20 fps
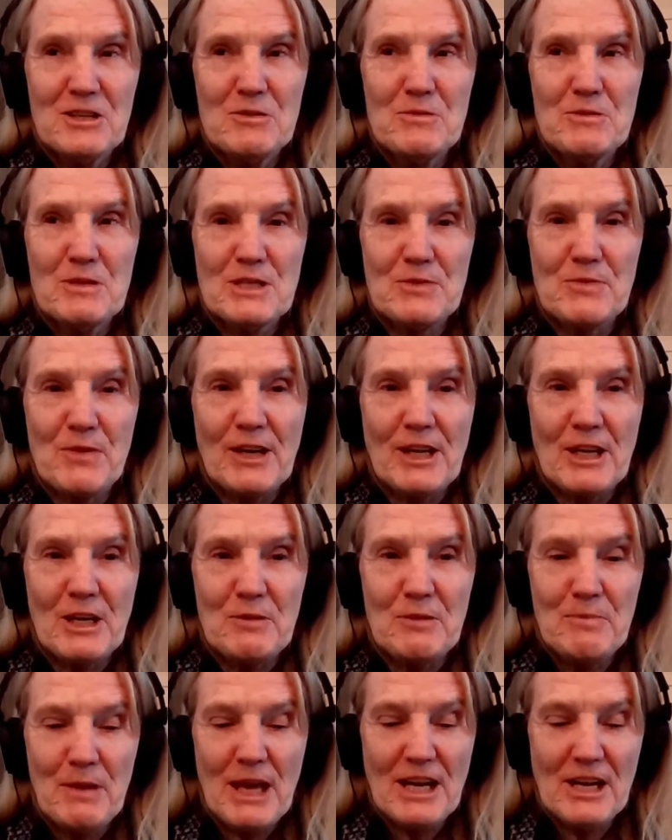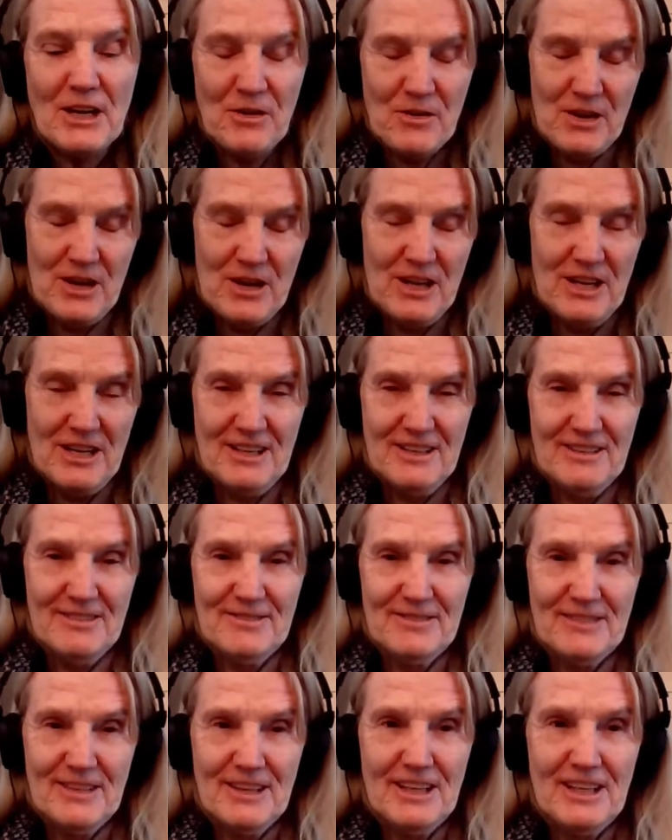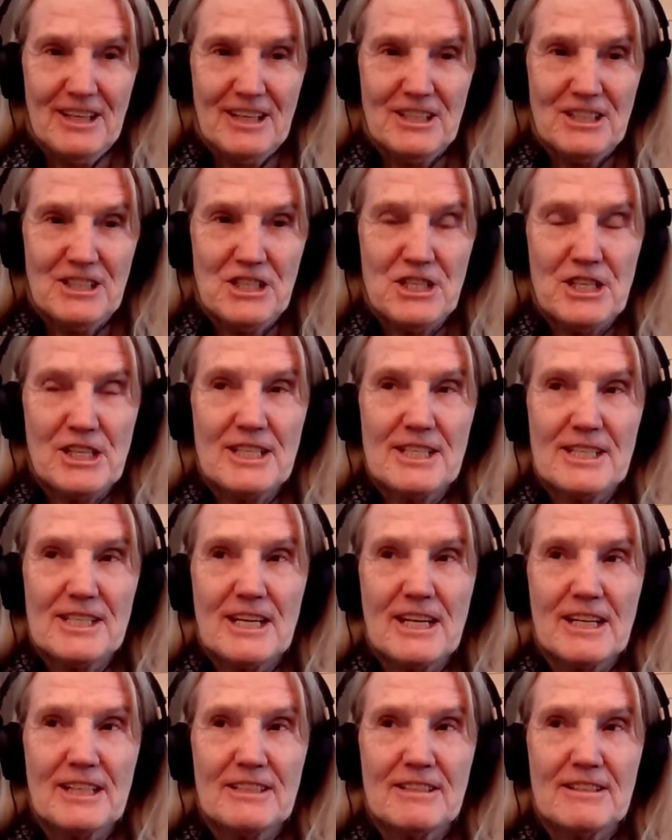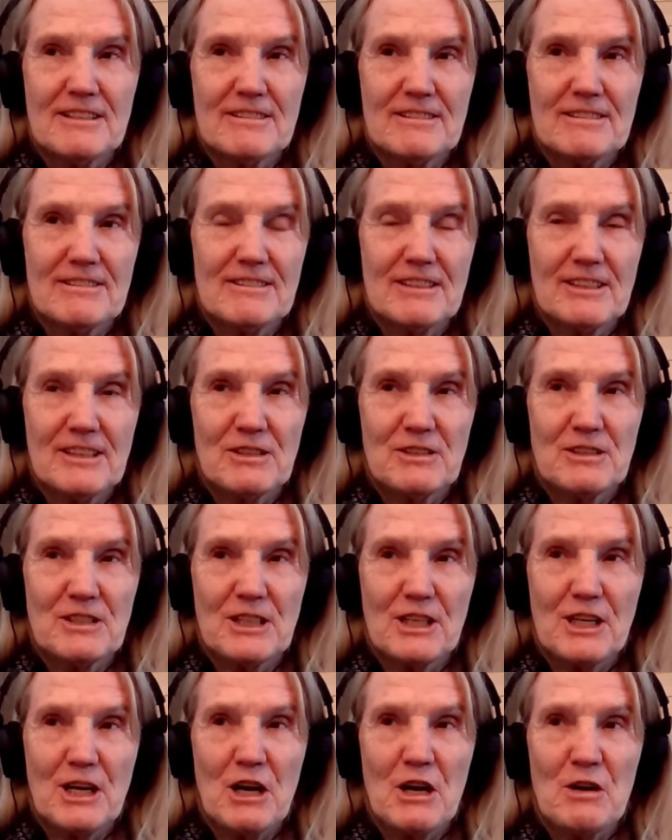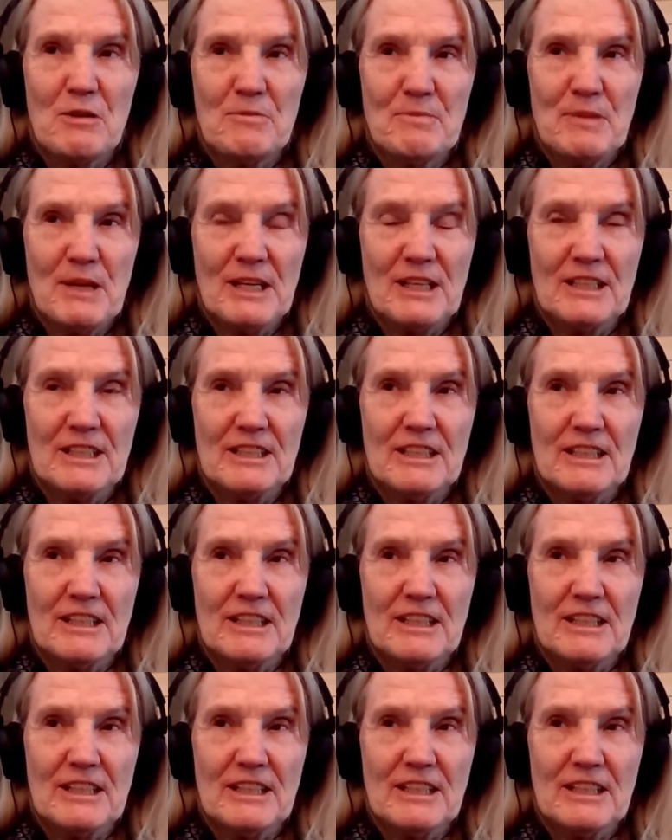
who was running a bakery, and she said, to come